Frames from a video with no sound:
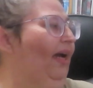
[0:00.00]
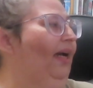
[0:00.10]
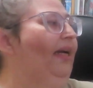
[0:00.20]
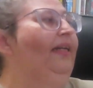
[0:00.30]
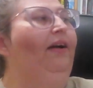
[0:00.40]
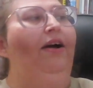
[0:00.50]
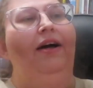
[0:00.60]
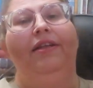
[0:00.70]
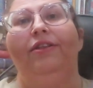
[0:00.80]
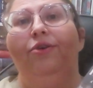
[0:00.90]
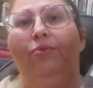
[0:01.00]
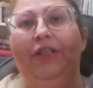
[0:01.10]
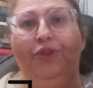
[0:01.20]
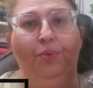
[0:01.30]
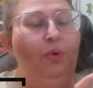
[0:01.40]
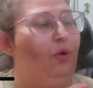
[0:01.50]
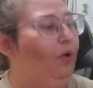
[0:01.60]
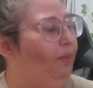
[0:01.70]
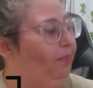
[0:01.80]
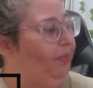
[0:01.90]
I got The
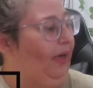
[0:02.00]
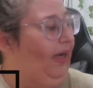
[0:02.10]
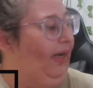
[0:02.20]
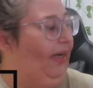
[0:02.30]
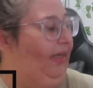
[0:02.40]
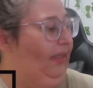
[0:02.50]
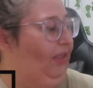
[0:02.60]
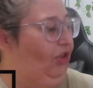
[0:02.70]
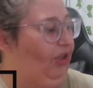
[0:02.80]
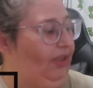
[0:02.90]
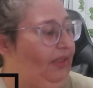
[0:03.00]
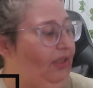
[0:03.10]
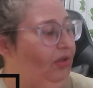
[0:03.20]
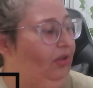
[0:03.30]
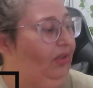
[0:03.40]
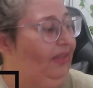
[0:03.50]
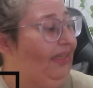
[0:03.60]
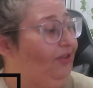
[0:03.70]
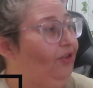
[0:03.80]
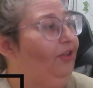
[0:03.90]
Ritual by Chantel
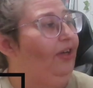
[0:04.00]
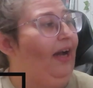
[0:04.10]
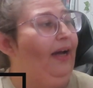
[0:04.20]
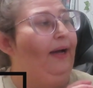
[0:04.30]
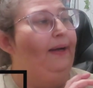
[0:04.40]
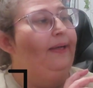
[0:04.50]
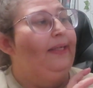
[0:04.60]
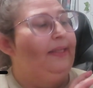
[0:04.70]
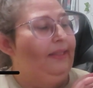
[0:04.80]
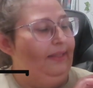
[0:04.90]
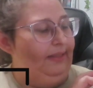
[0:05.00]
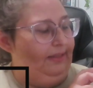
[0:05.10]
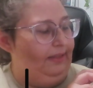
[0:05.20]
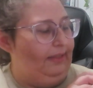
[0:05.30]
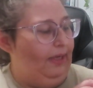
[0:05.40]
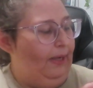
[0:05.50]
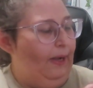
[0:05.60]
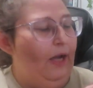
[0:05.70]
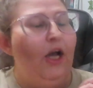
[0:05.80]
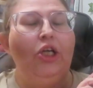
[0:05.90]
Tesser. This is
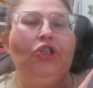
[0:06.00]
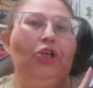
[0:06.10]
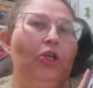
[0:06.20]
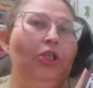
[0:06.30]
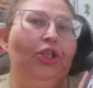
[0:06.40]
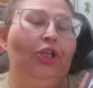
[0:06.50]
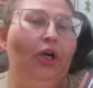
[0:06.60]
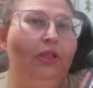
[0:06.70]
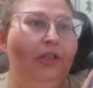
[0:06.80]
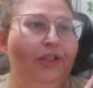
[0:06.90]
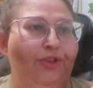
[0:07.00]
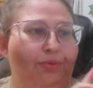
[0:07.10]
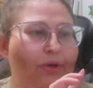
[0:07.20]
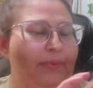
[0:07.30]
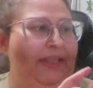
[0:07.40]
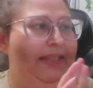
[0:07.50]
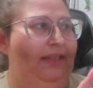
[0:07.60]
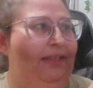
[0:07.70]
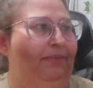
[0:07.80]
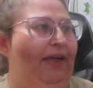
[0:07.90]
a dark college
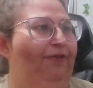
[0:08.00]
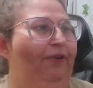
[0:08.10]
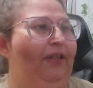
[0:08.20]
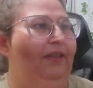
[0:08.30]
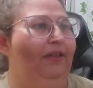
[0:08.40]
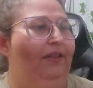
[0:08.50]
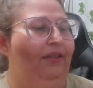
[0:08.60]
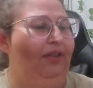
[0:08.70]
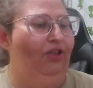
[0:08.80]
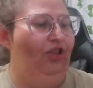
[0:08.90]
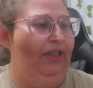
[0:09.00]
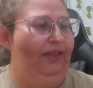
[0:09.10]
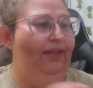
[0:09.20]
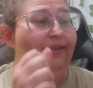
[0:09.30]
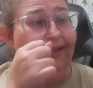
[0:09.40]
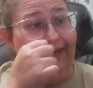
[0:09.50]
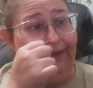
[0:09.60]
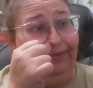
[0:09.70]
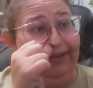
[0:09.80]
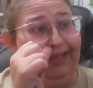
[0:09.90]
romance. My friend suggested that I
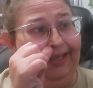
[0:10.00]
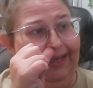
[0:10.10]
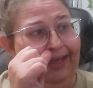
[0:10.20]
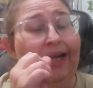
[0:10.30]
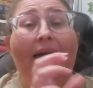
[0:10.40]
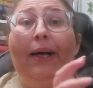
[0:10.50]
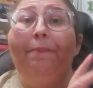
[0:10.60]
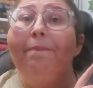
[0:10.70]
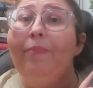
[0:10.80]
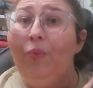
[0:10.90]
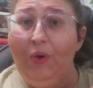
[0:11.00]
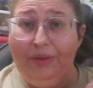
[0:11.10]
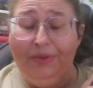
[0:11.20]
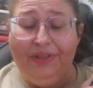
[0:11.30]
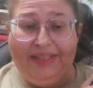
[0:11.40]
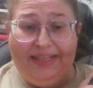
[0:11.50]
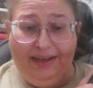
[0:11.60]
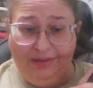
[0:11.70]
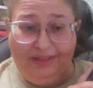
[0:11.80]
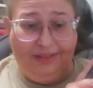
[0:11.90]
read. We will see
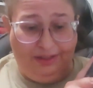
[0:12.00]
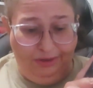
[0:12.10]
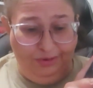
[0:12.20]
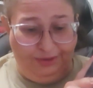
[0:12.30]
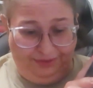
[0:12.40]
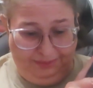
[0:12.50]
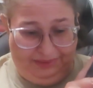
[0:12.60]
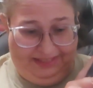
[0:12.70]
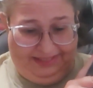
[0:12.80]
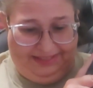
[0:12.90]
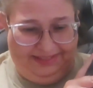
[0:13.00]
how this goes for me.